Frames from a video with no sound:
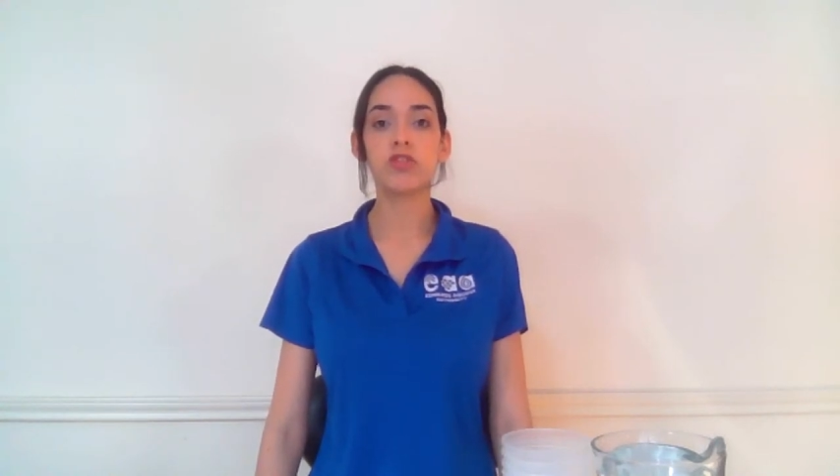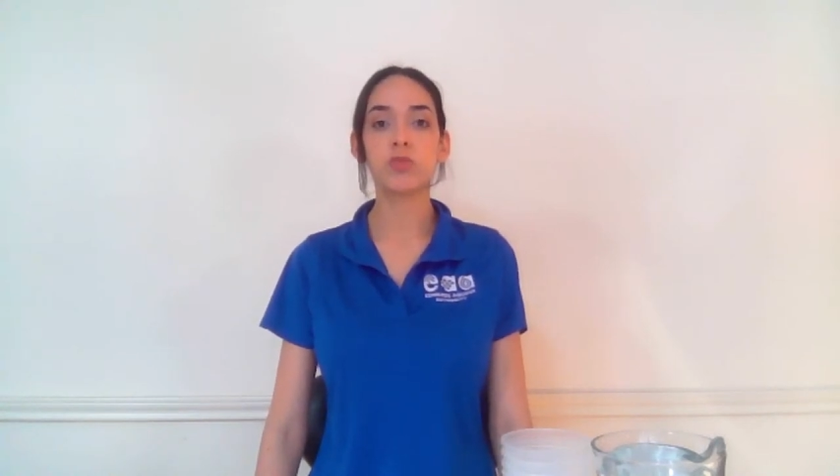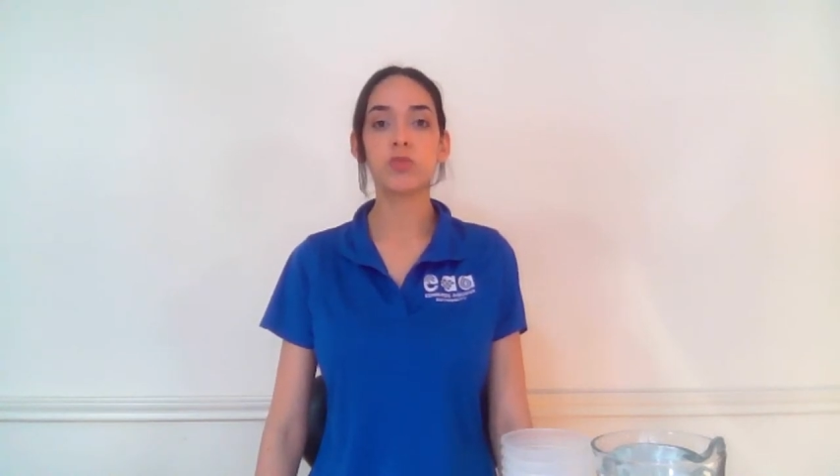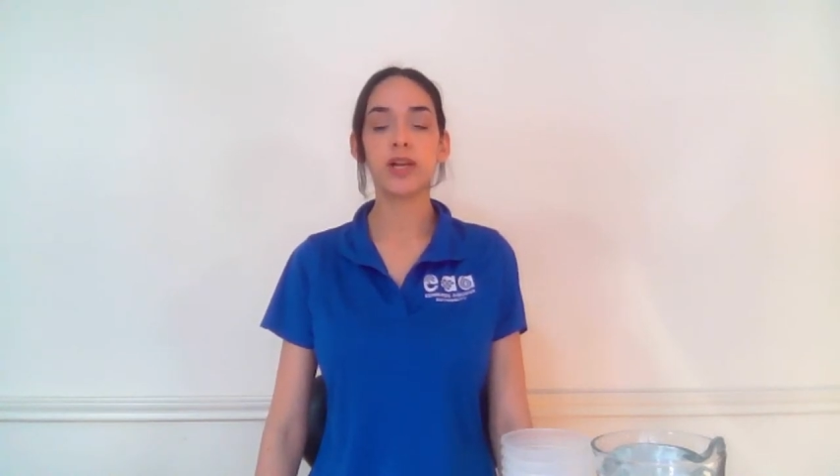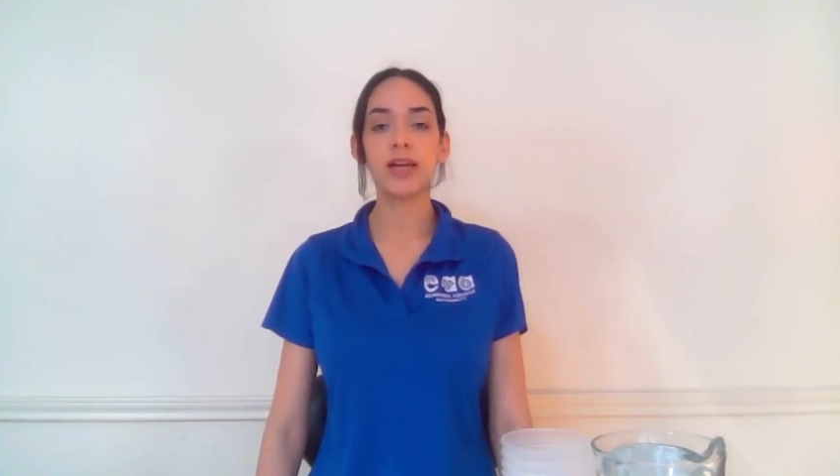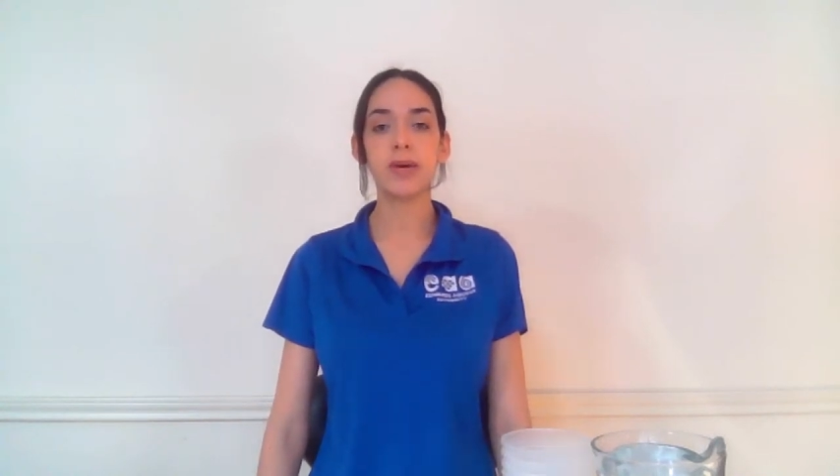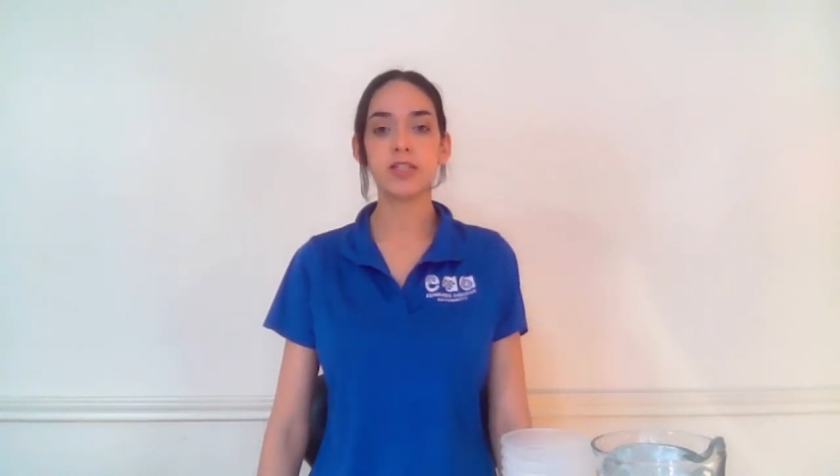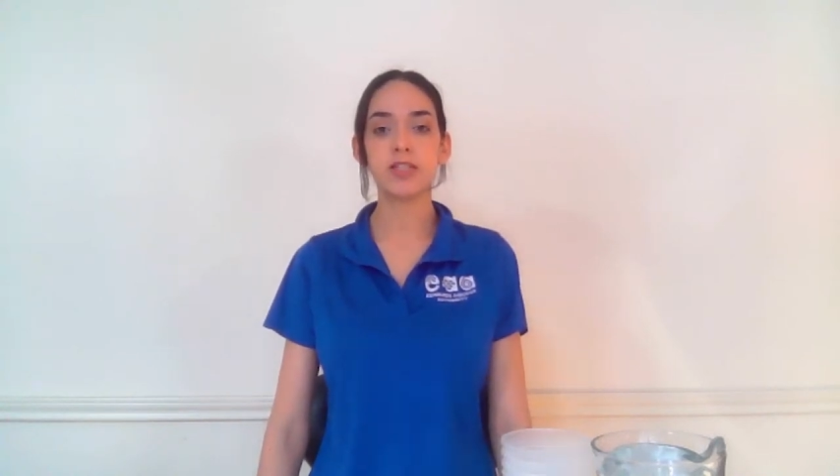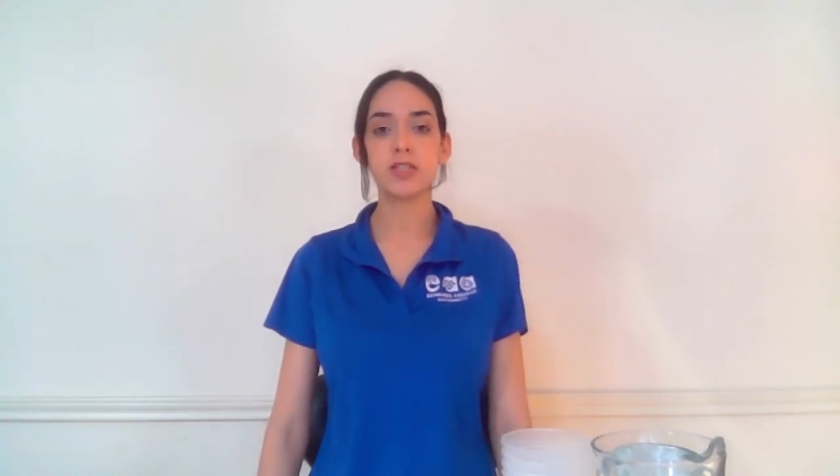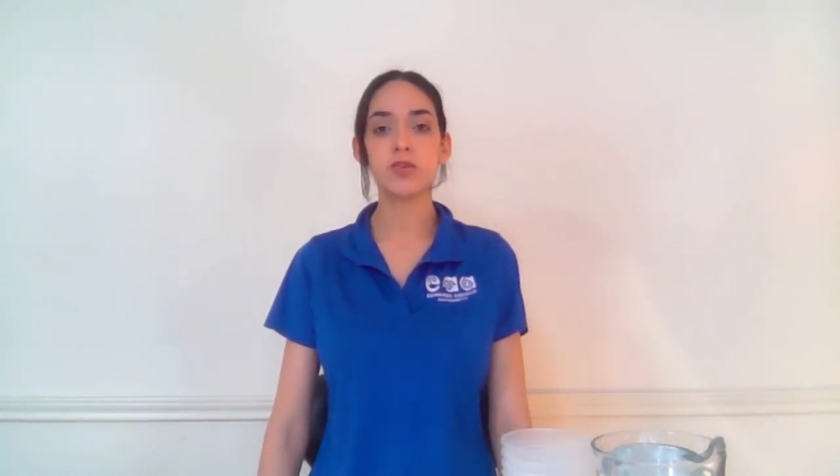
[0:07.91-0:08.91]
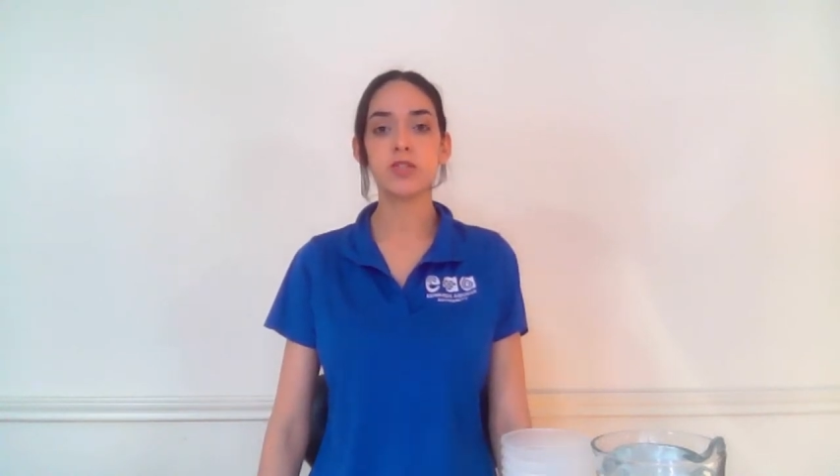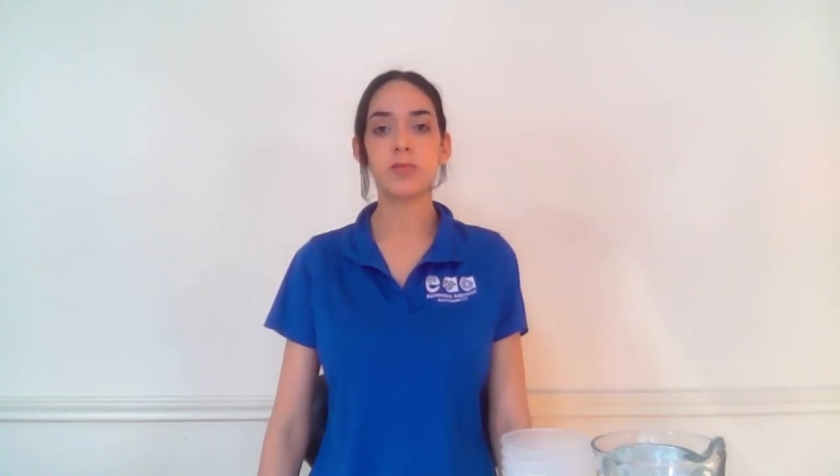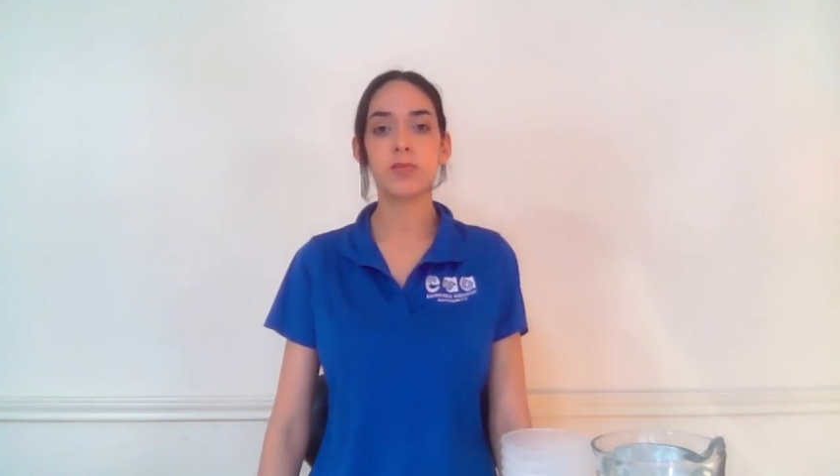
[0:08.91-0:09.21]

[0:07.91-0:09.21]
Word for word: which is when light passes through